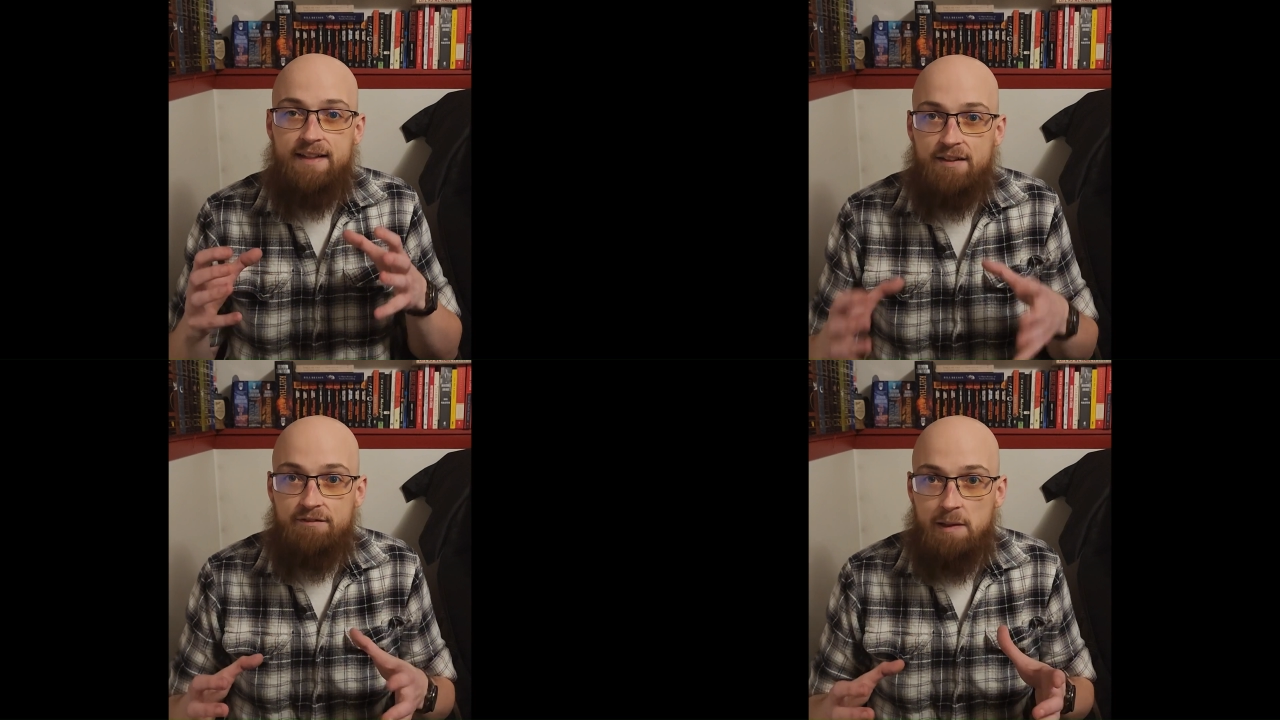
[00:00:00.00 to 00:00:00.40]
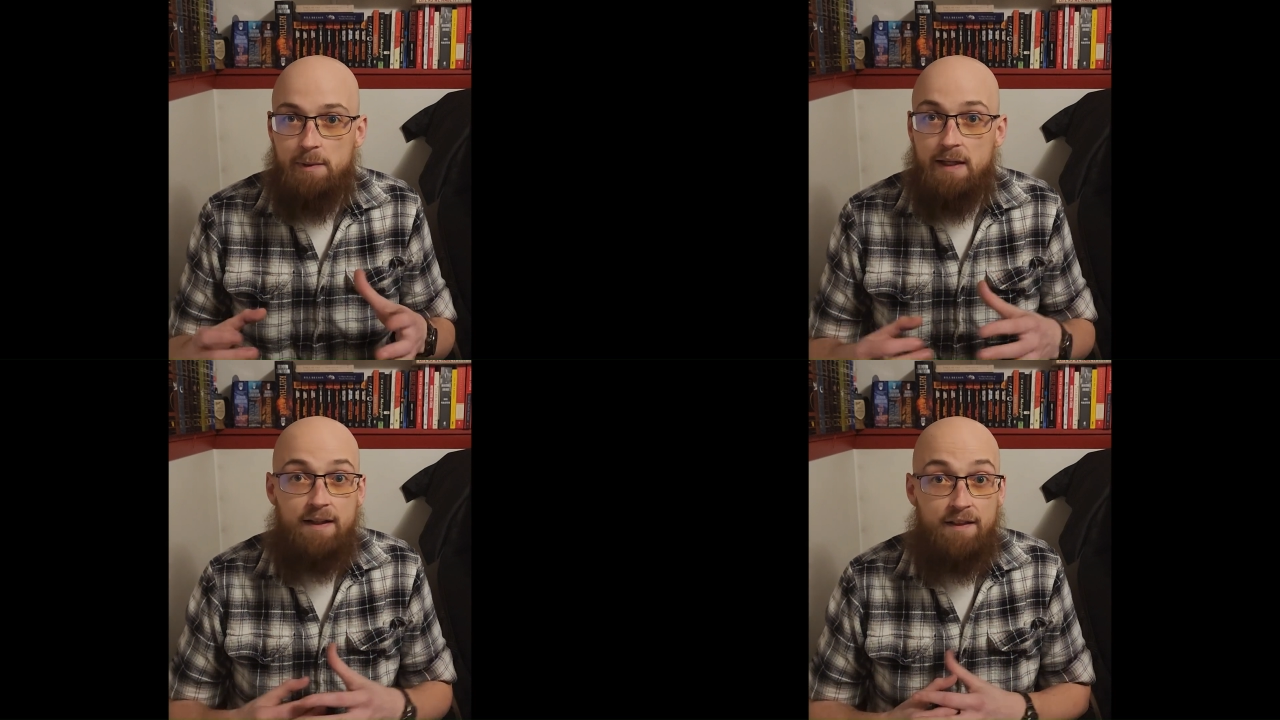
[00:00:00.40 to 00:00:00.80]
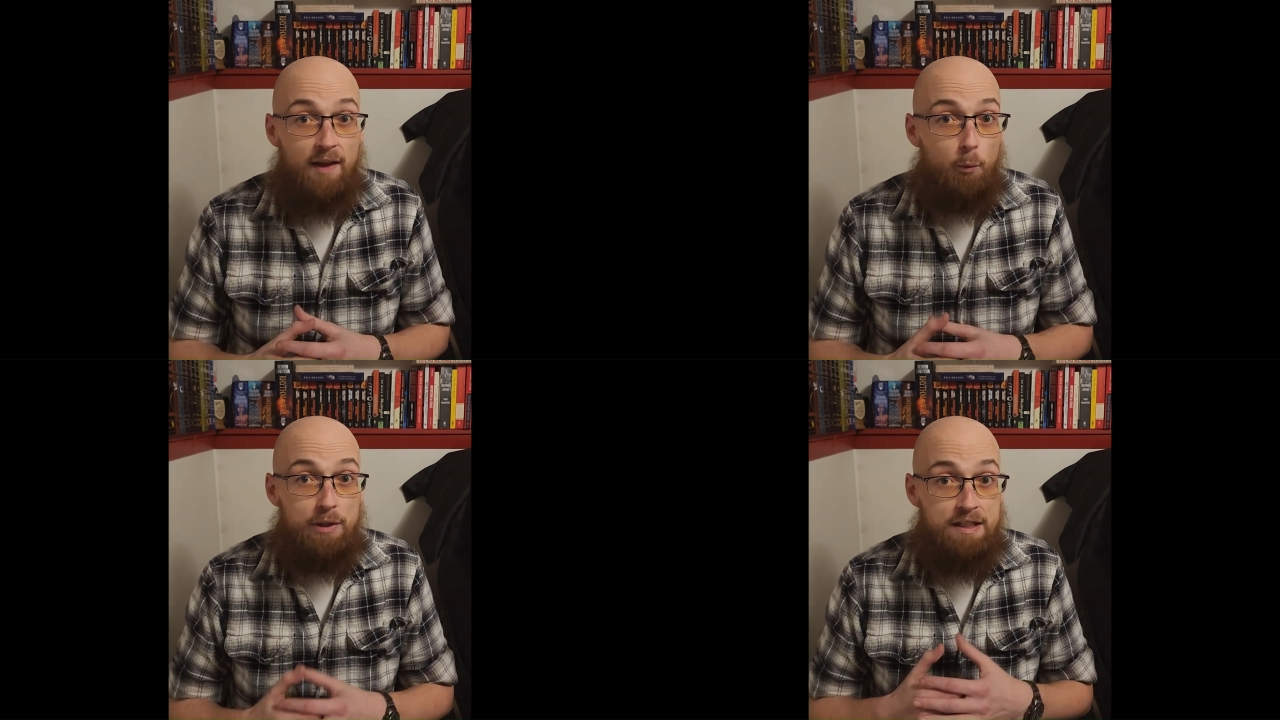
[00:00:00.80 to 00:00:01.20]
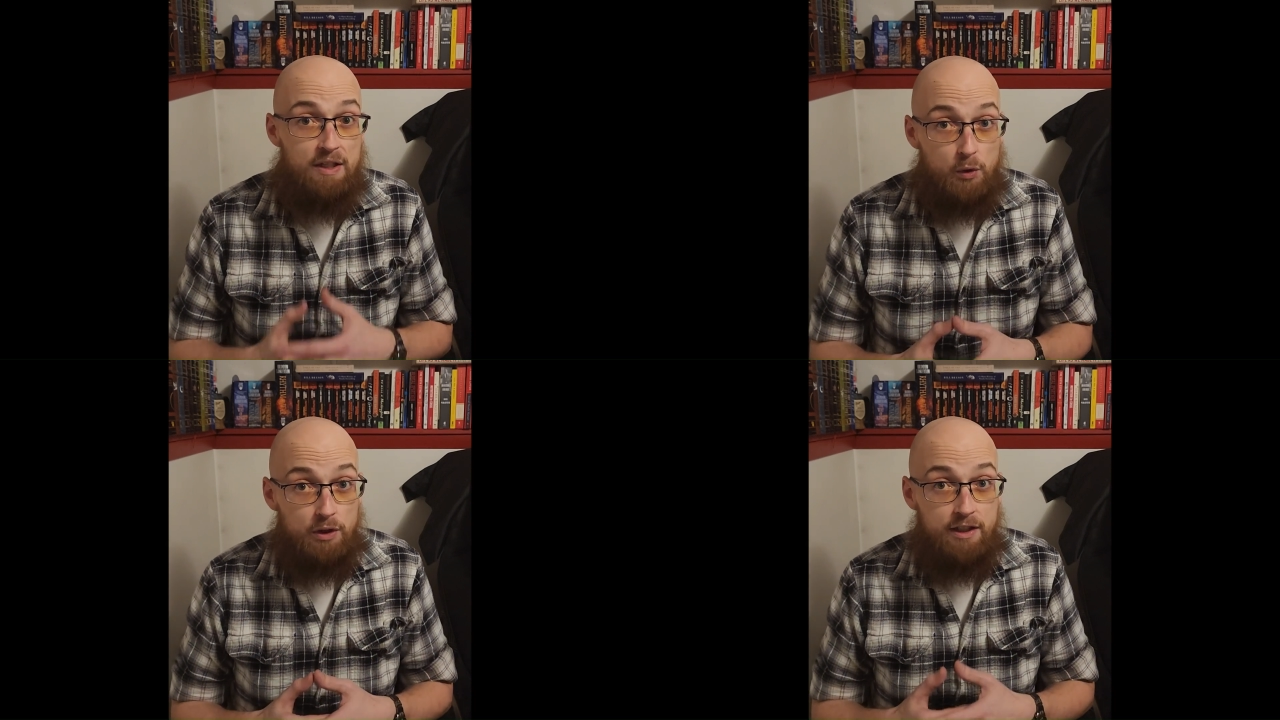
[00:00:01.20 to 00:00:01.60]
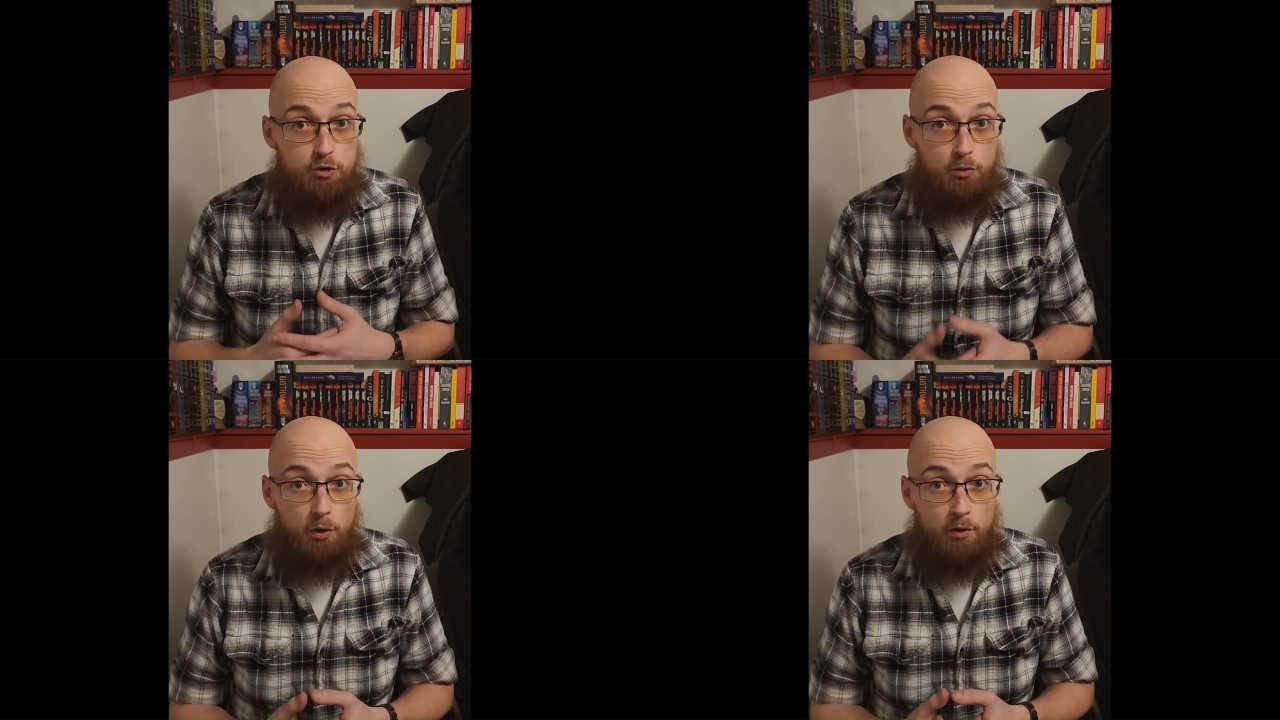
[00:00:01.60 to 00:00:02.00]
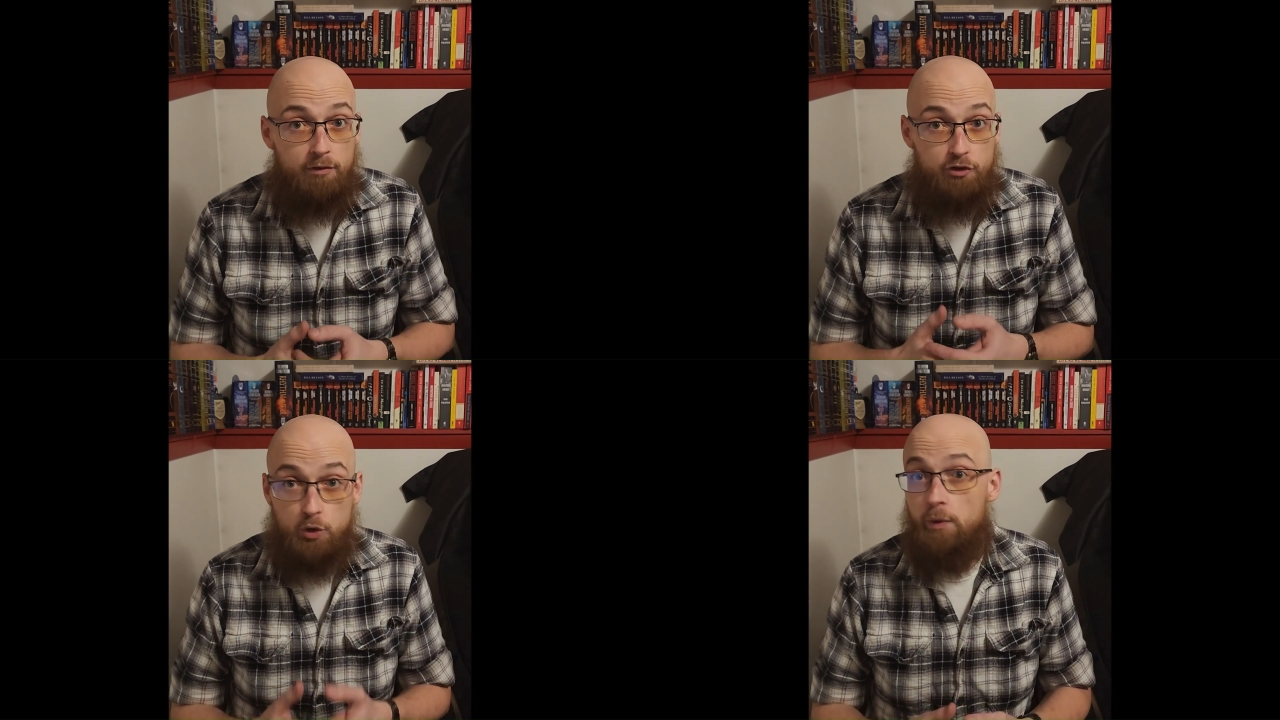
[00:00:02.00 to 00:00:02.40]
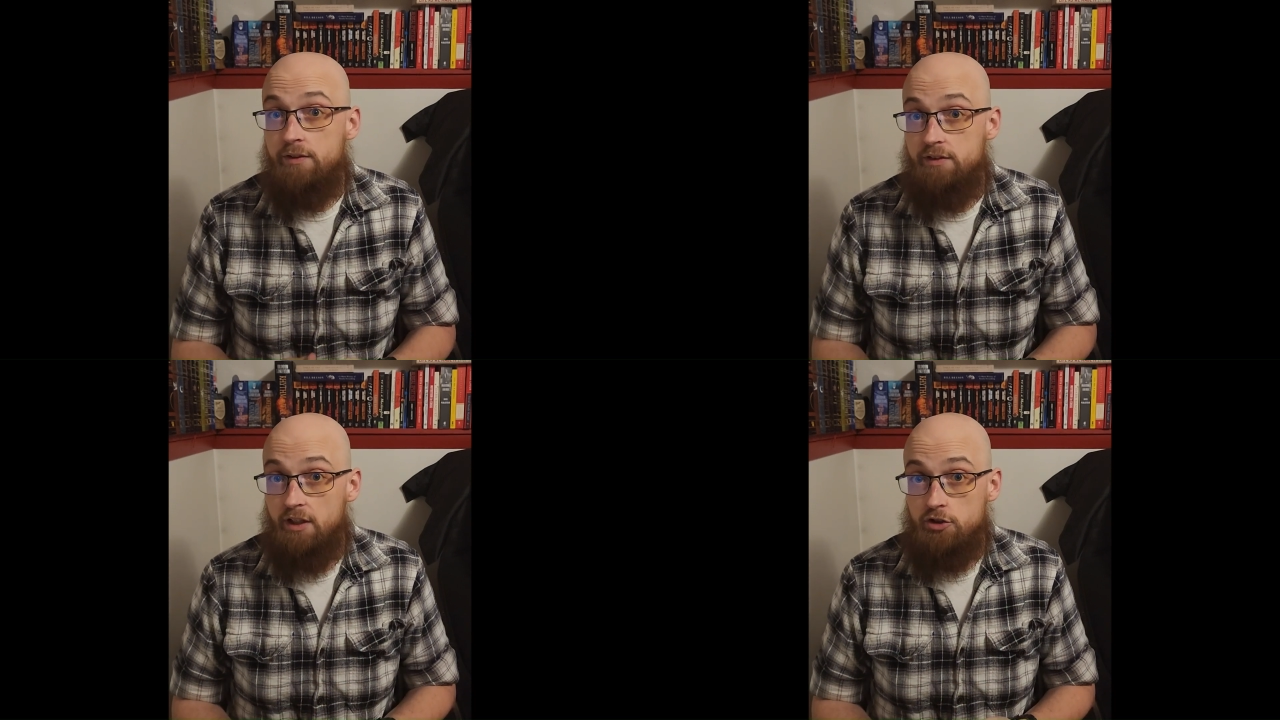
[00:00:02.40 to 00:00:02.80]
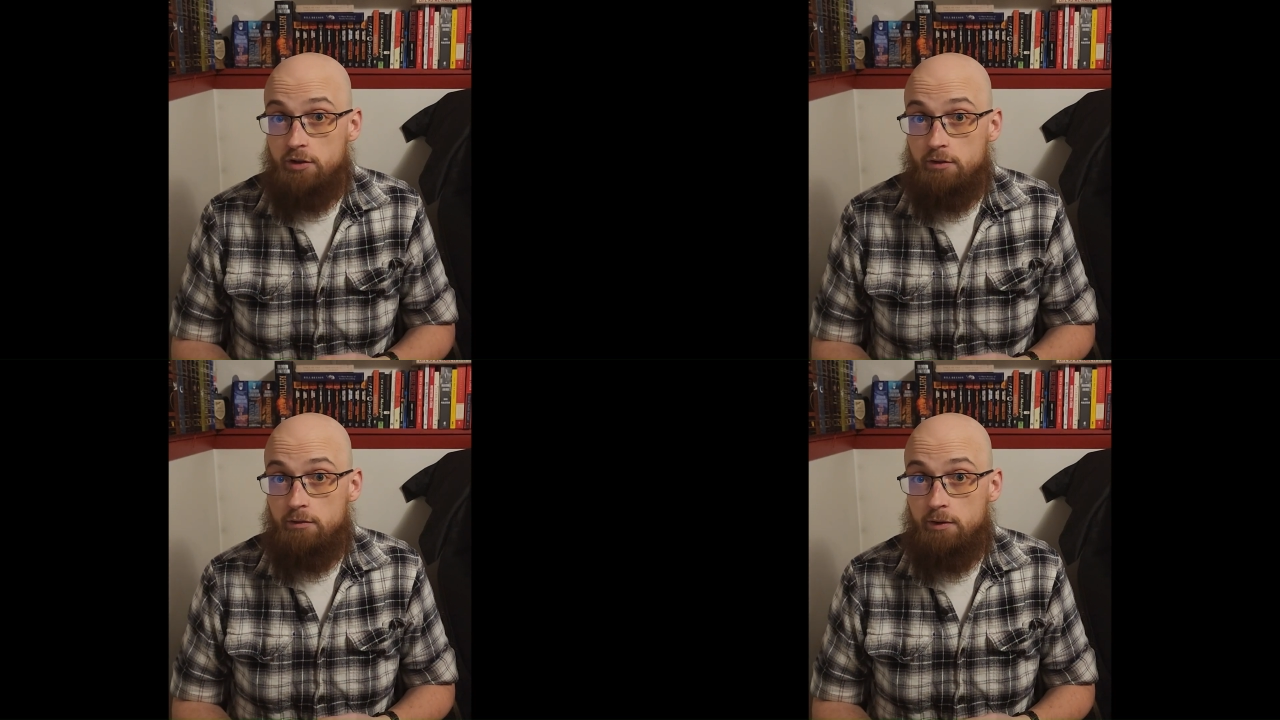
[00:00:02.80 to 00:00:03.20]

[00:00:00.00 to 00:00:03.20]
amphibian that we nearly drove to extinction.